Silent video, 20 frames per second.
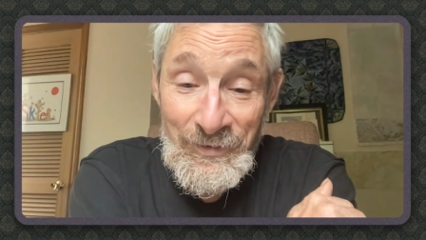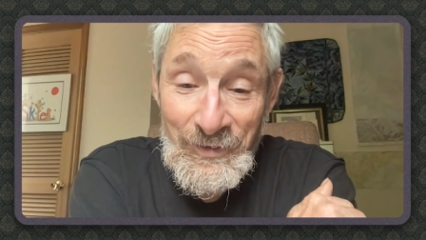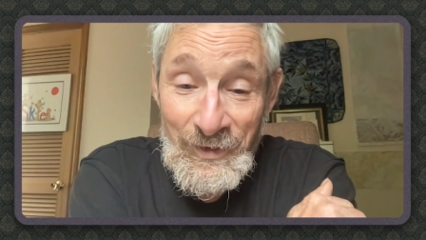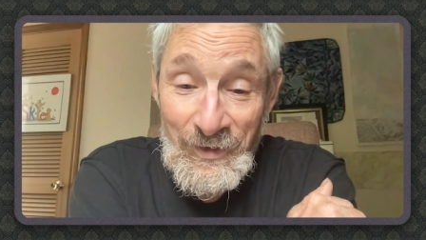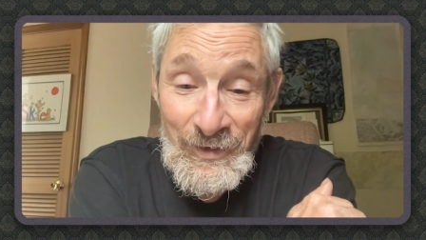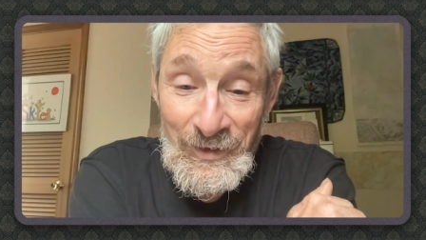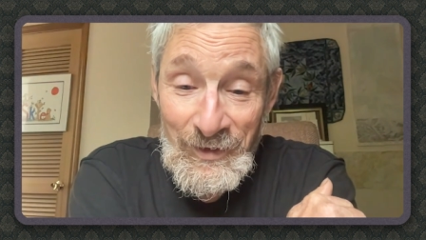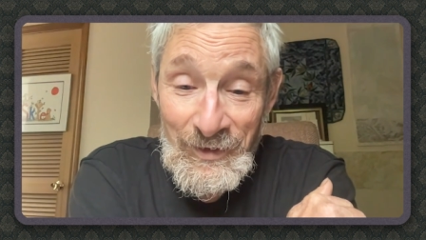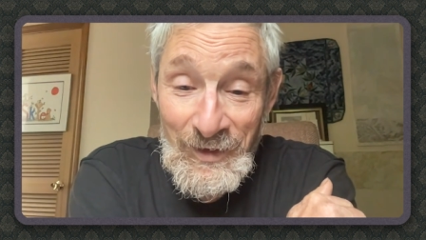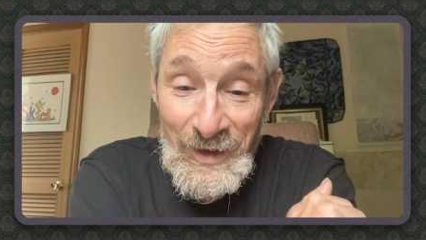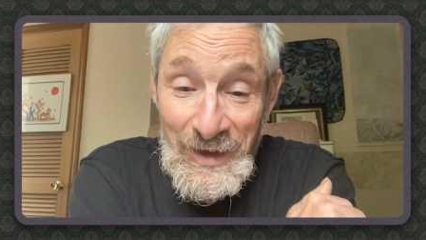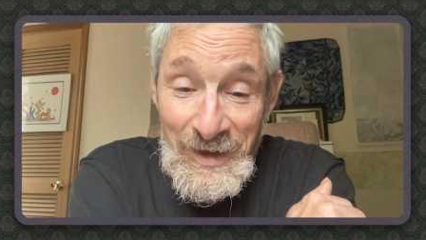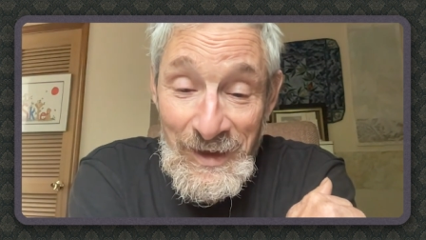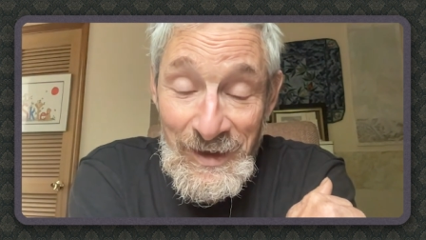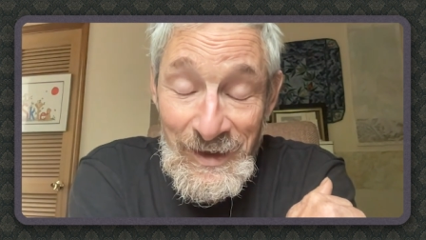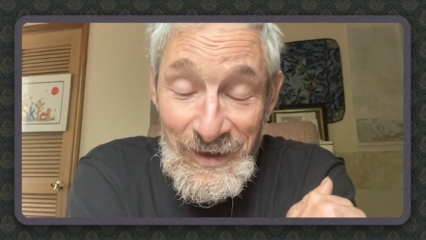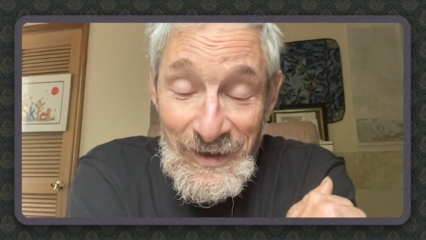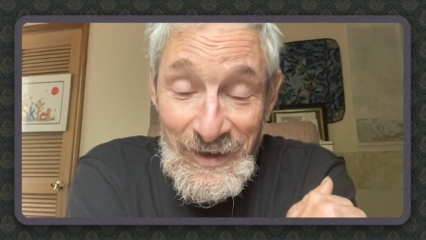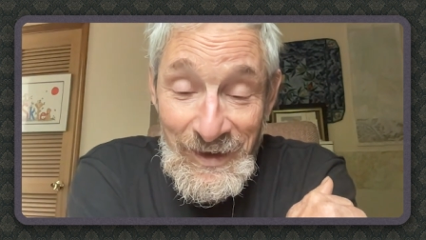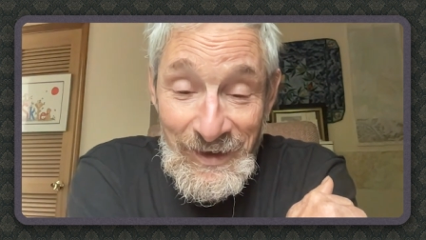For
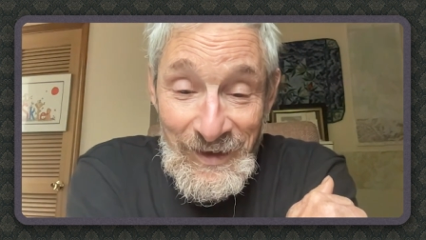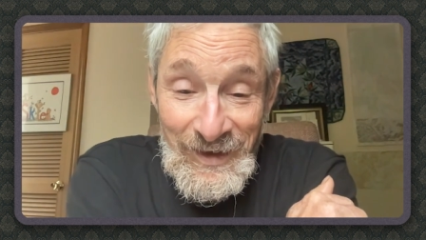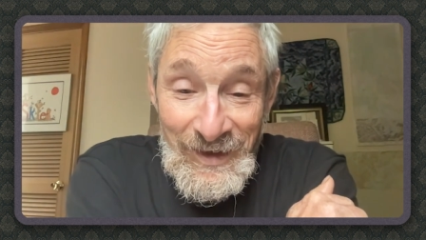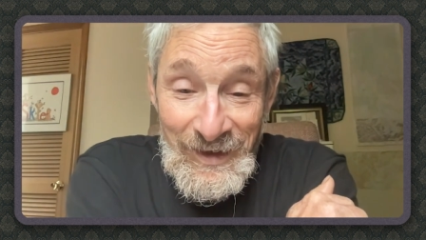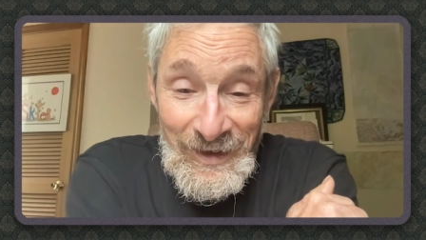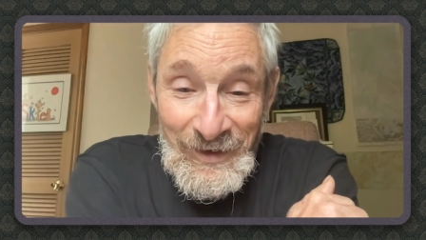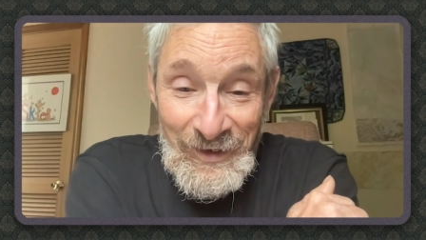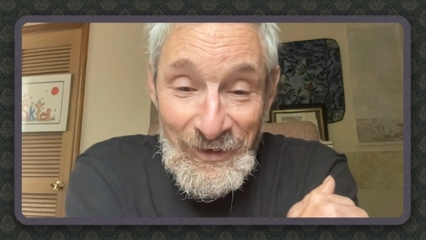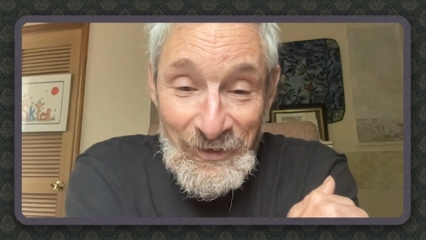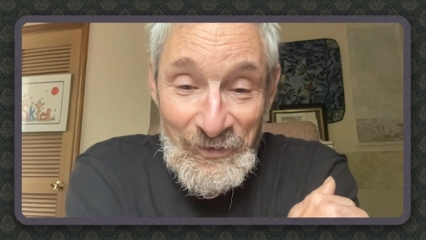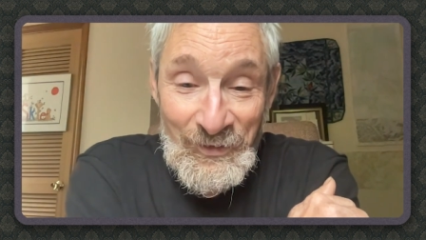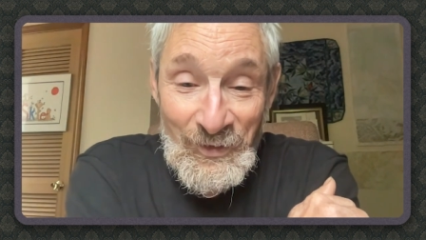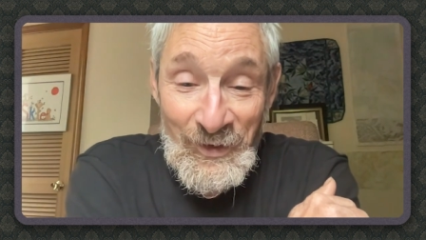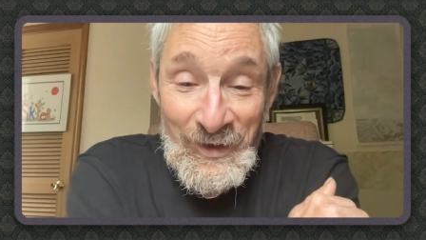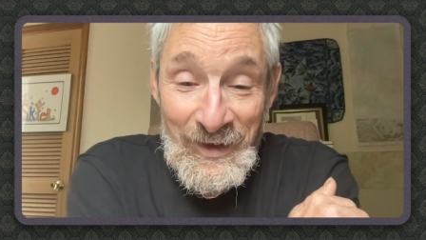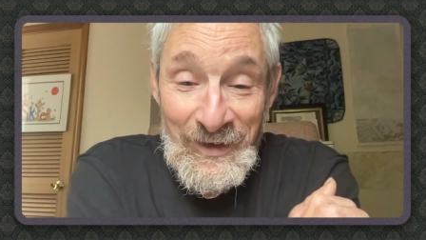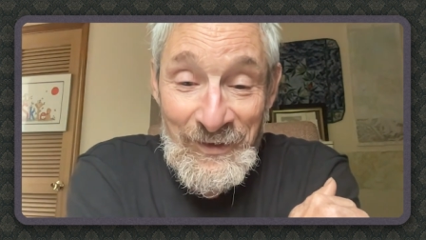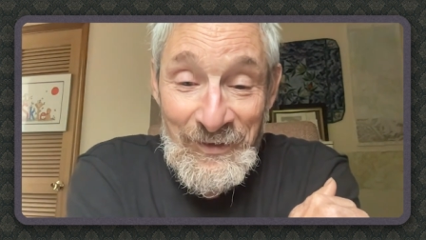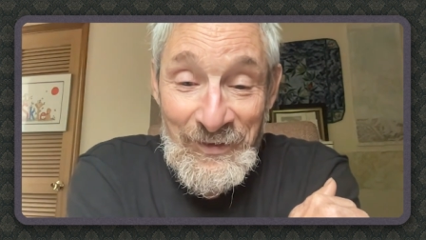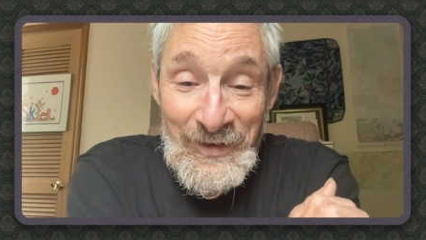
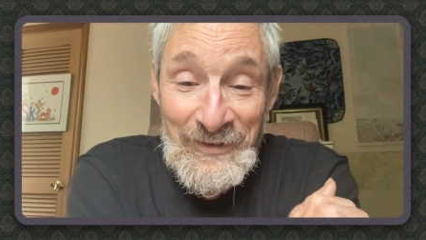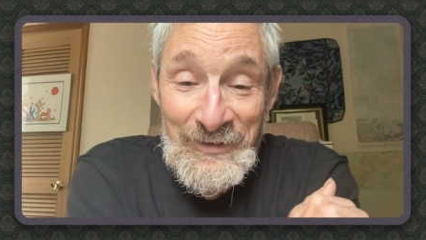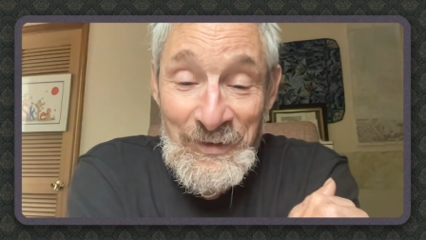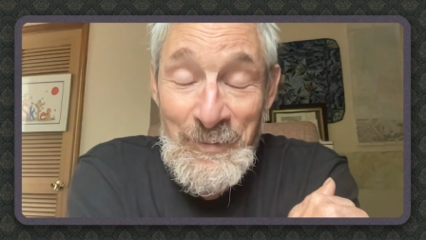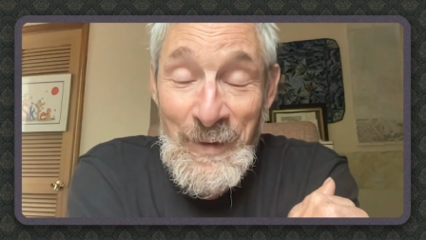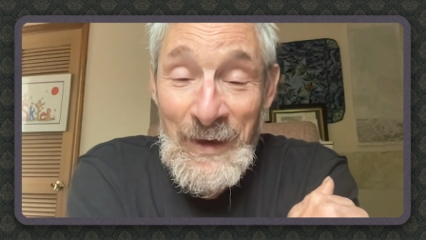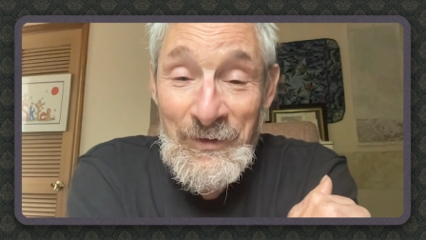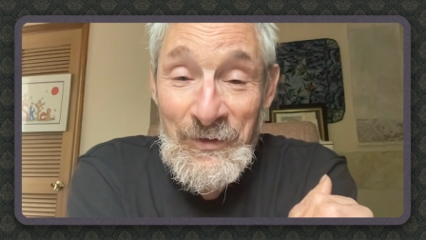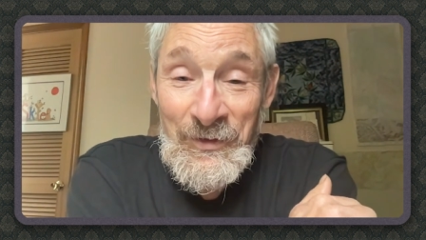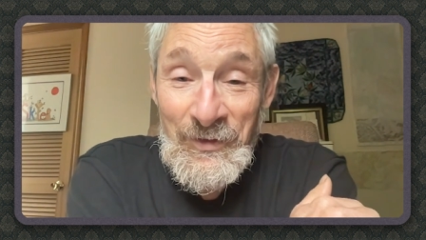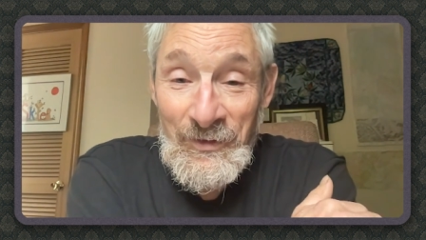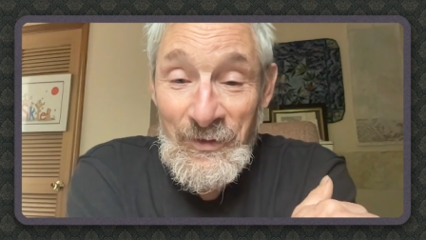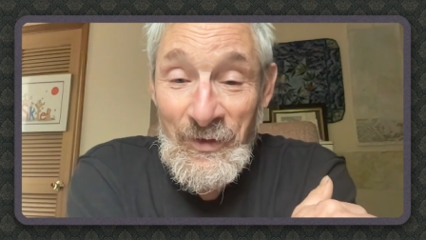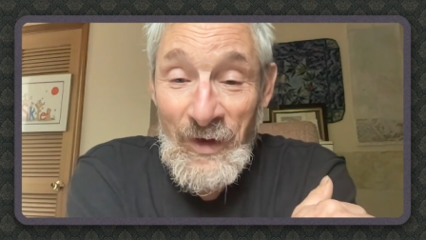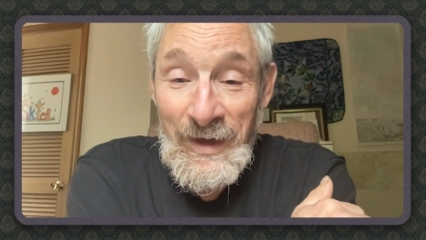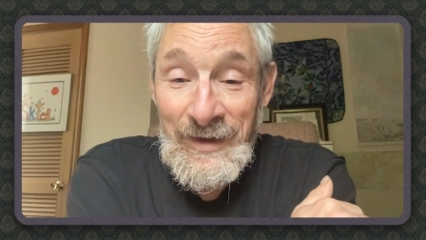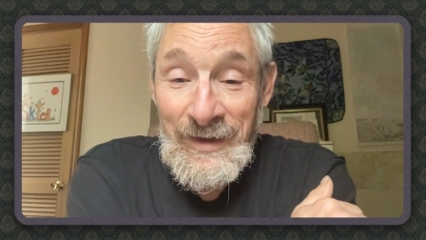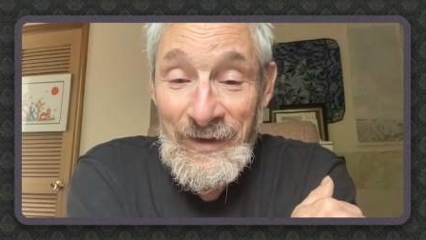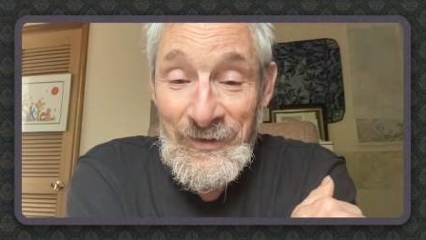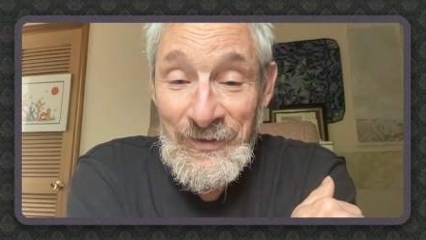historians, that's about as
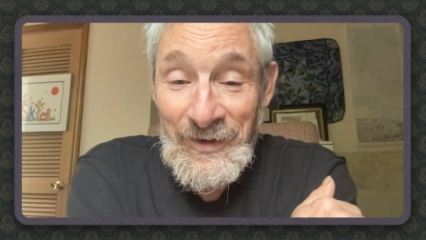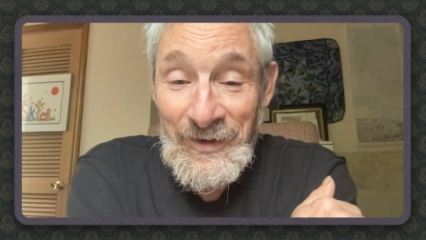exciting as